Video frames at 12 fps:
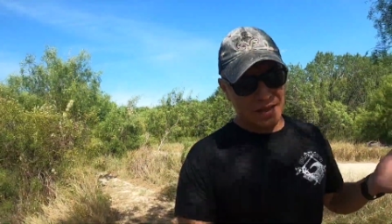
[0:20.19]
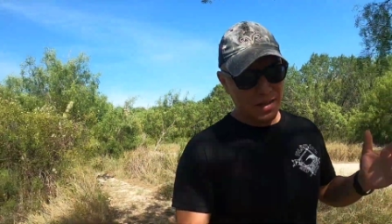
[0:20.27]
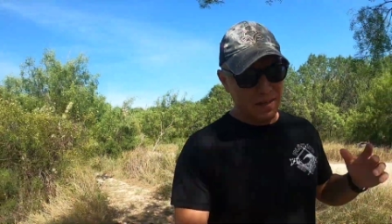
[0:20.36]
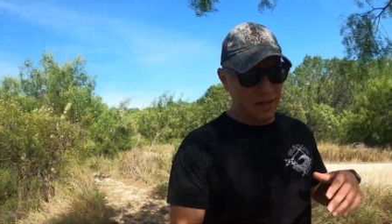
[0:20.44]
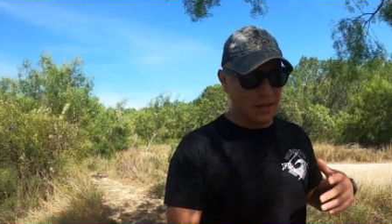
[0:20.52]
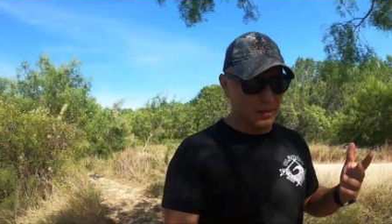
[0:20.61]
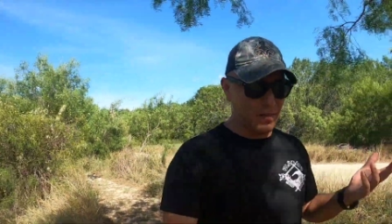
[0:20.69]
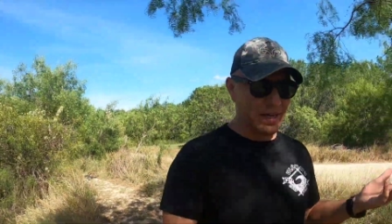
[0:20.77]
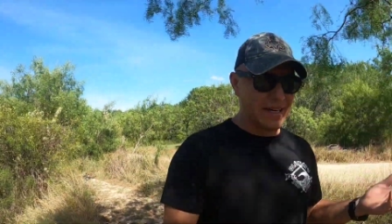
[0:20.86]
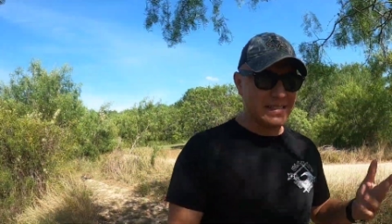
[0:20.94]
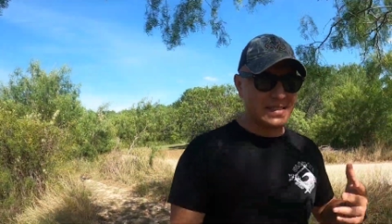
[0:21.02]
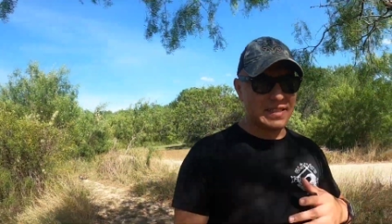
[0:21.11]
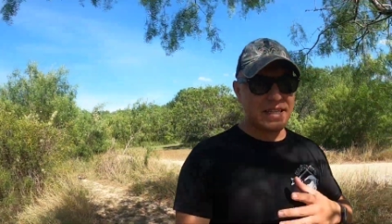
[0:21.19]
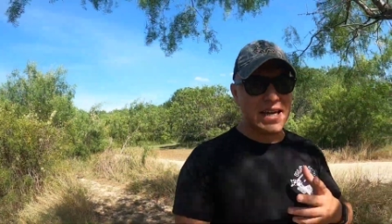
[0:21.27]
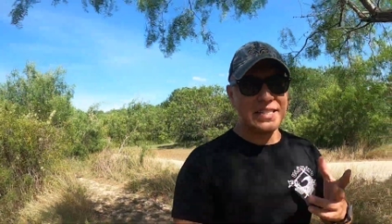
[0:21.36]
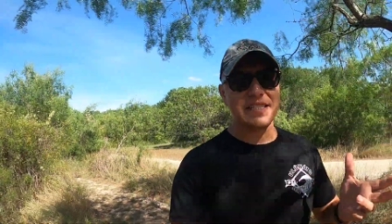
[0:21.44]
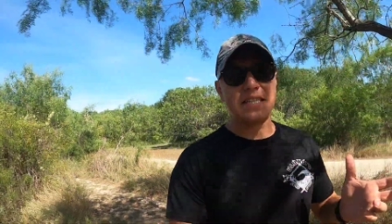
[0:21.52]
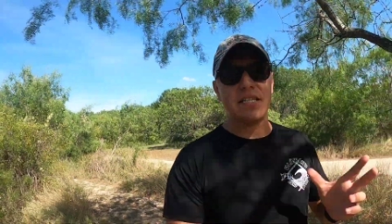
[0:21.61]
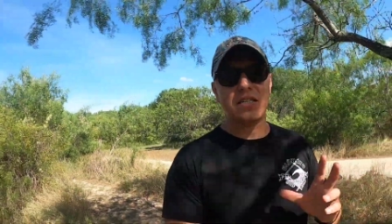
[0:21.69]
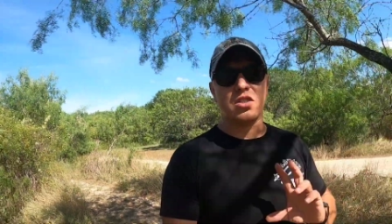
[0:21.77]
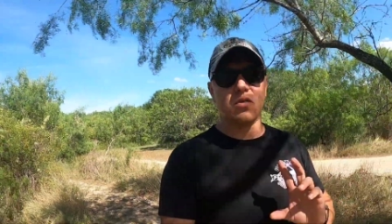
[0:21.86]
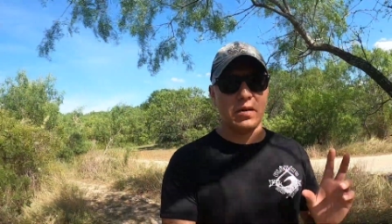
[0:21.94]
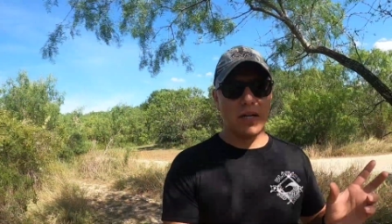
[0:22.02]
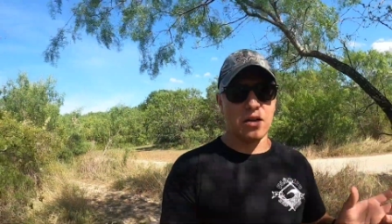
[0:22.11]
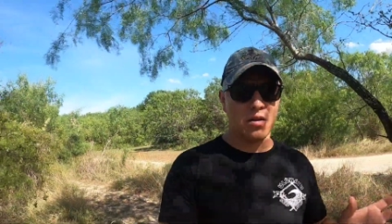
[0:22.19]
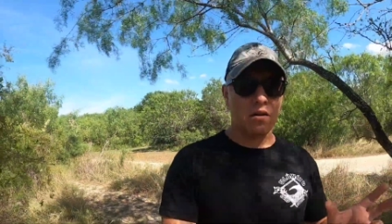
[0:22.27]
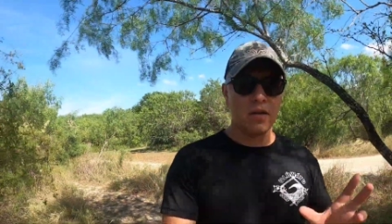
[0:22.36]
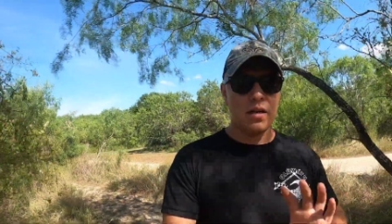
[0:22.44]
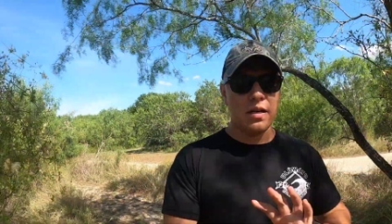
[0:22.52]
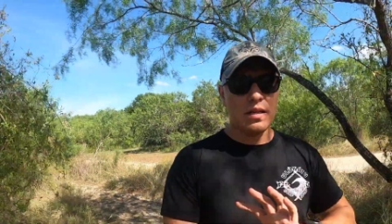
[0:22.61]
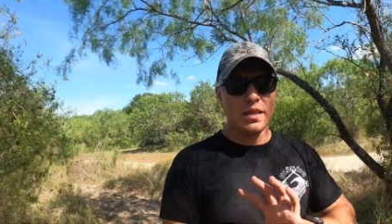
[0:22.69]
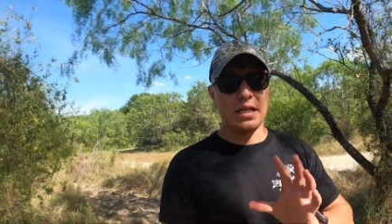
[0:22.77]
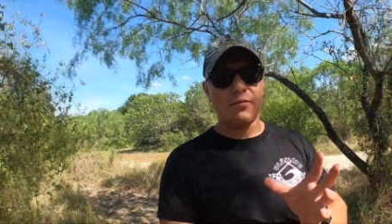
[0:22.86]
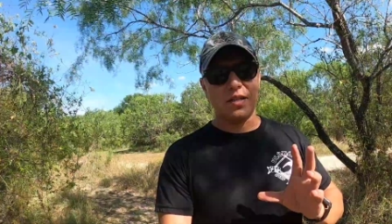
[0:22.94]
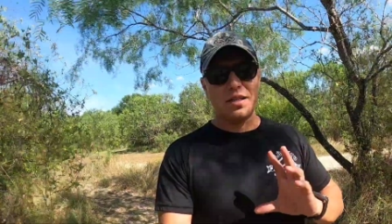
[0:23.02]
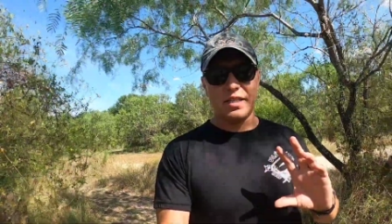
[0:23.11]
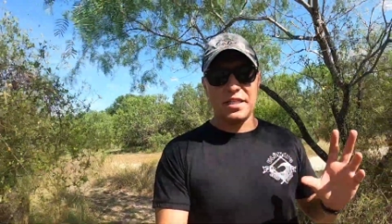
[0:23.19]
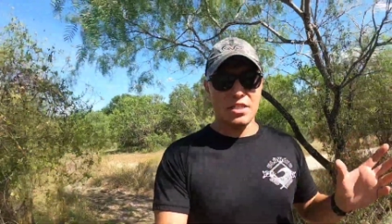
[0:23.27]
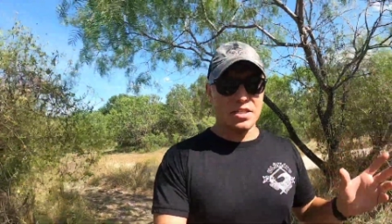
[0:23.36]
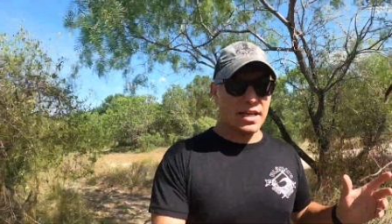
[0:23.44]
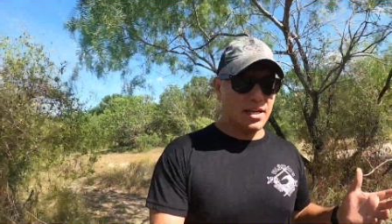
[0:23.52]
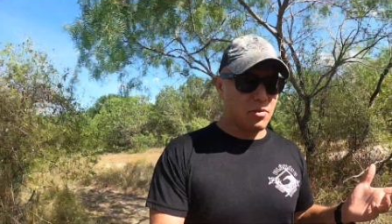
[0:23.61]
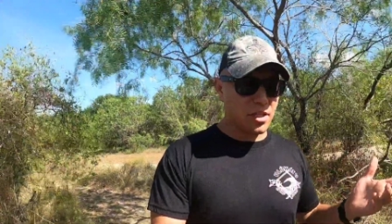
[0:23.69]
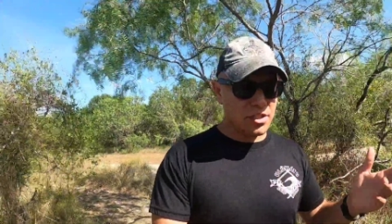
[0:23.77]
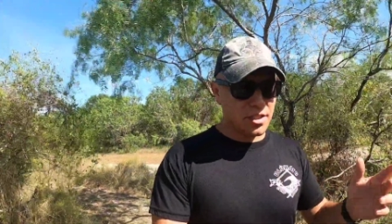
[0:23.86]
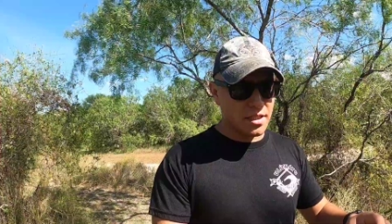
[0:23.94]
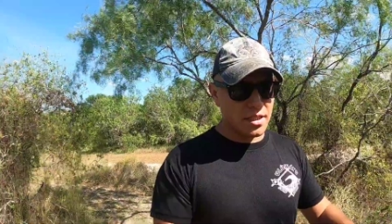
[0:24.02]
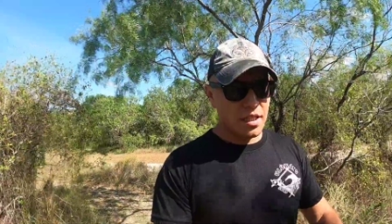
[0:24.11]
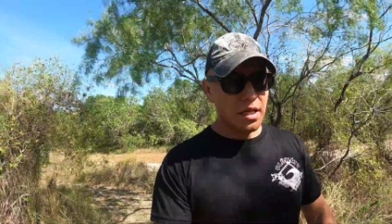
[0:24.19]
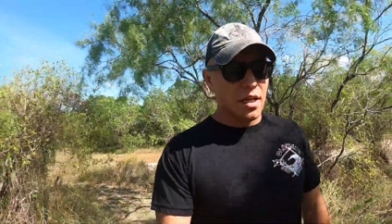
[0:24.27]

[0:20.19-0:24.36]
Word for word: um, I guess guessing to where they were leading to that question.